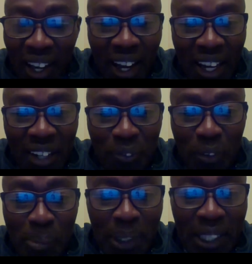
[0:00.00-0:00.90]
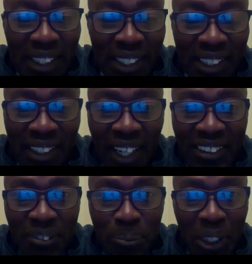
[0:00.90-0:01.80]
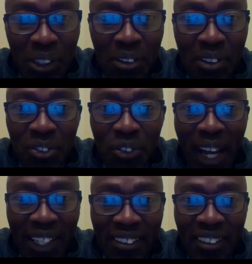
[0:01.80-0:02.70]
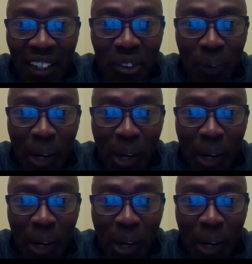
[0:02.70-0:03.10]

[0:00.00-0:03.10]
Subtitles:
and from the beginning, I've been tracking Dr.